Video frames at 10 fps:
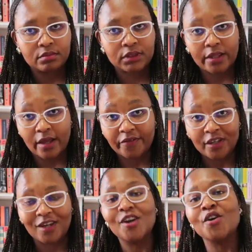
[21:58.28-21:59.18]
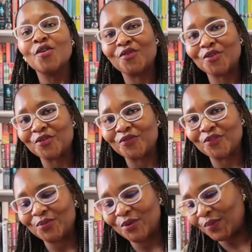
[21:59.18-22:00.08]
South Africa, for
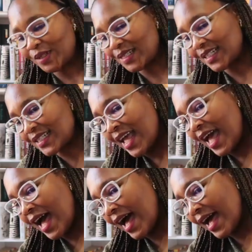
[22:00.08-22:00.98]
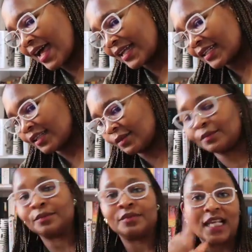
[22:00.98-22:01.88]
review purposes, and
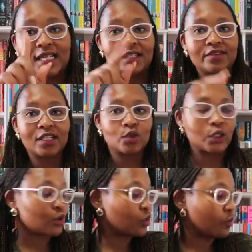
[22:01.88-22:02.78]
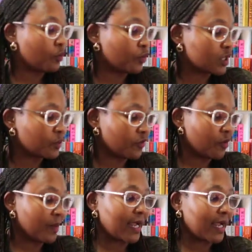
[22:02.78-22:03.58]
that leaves us with 2 more books before my